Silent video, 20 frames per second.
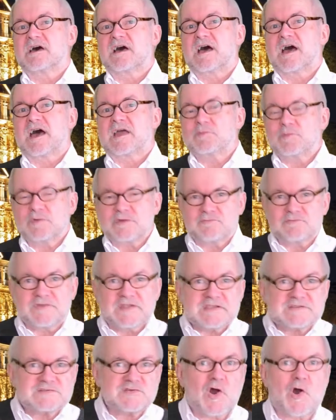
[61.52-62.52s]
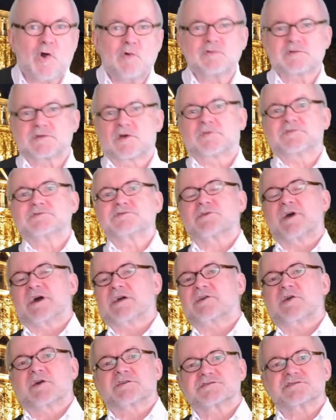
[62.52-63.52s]
and we need to hold on to our
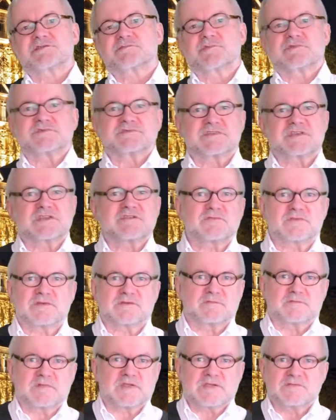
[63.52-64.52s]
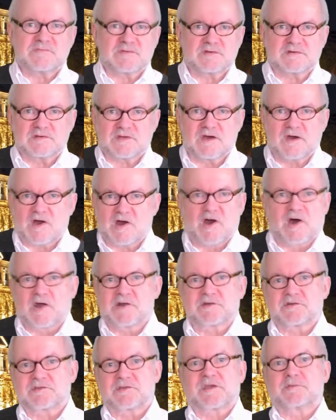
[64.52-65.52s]
customers even
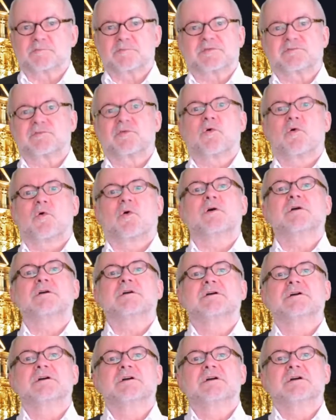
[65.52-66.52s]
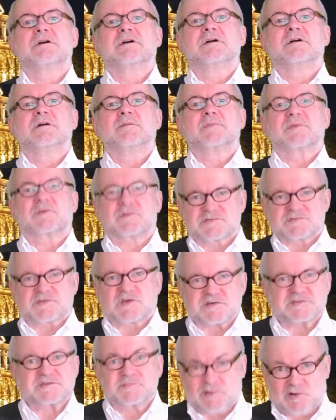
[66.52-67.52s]
harder than before, because
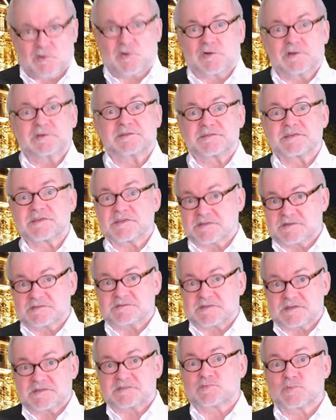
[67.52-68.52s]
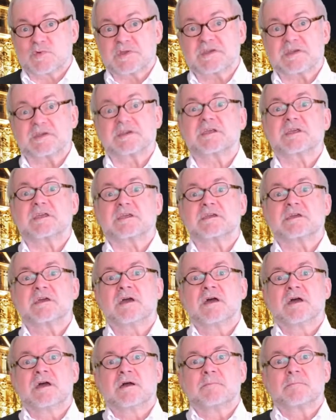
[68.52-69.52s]
customer loyalty is weakening,
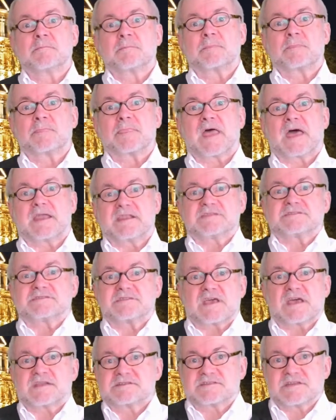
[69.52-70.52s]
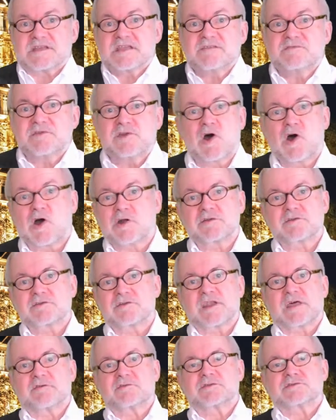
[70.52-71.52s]
and it's even harder
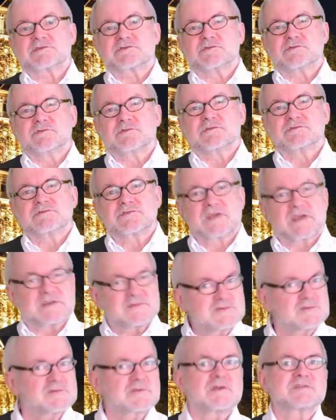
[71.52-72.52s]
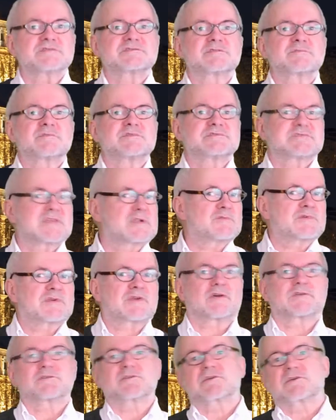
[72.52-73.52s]
than ever to get new customers, then we
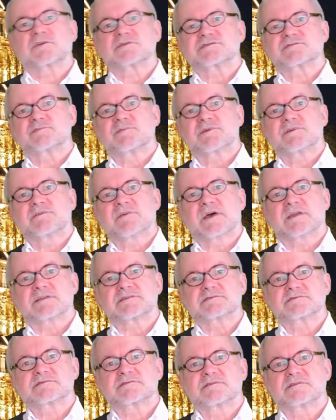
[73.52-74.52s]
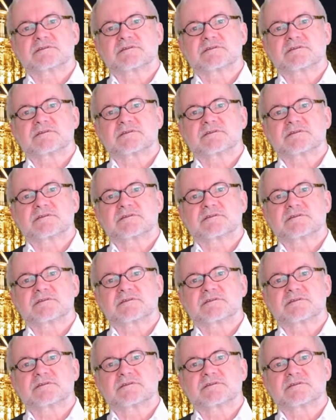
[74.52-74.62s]
cut the customer events.